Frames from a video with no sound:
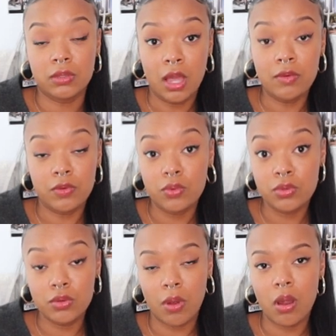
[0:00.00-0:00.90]
Love
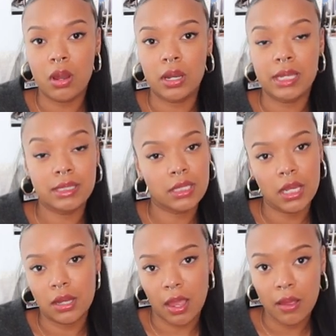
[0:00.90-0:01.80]
who you are
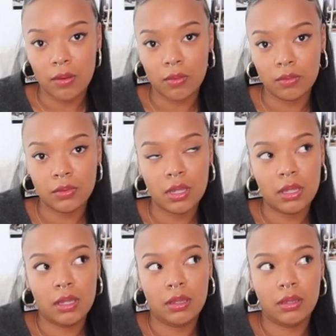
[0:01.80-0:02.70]
inside and out,
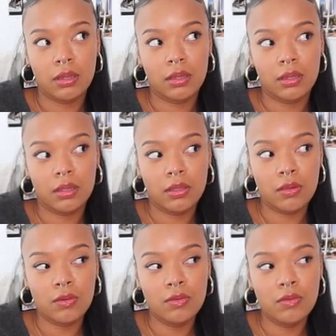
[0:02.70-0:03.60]

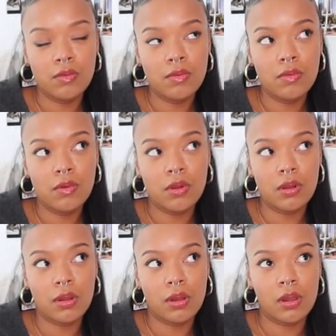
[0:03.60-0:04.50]
you
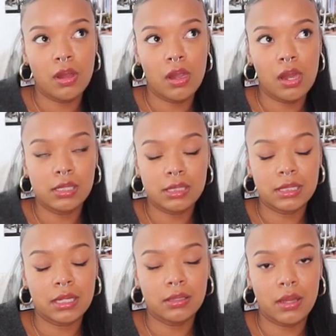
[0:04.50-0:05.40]

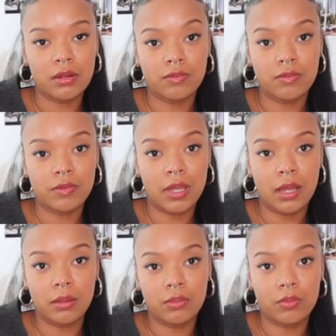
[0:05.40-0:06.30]
set a lot of,
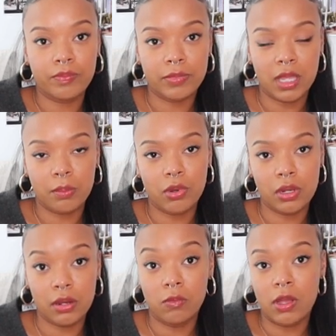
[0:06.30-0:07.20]
um, like put
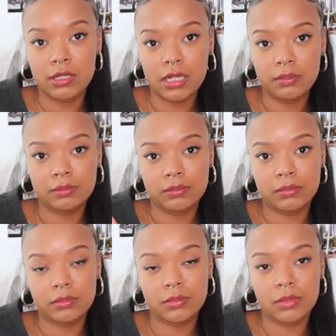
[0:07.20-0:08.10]
a lot of walls up
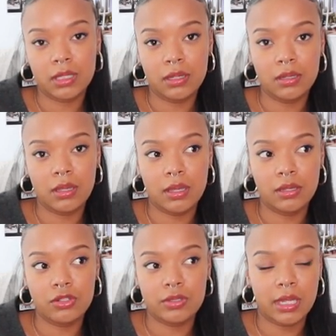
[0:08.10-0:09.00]

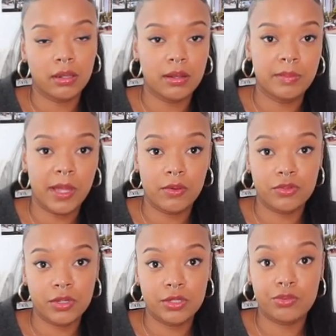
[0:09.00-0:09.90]
and you set a lot of
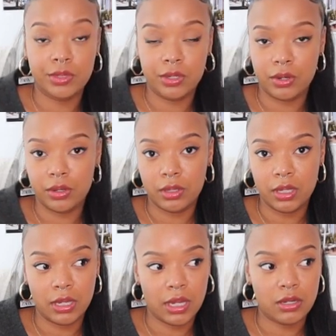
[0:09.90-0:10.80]
boundaries really
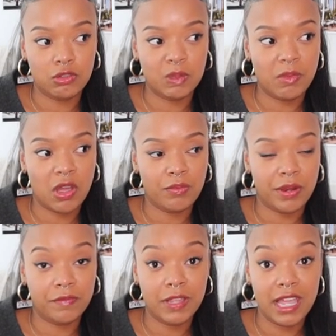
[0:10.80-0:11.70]
early and you spot
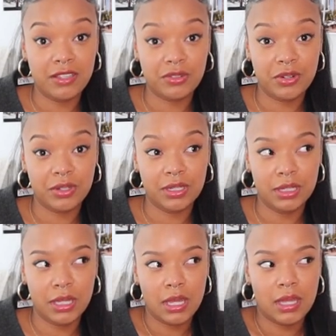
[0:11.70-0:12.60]
red flags
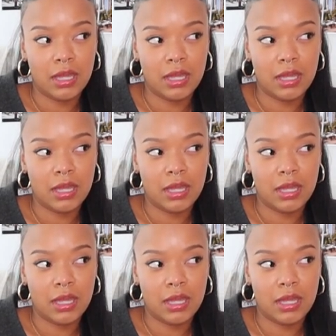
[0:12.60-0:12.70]
early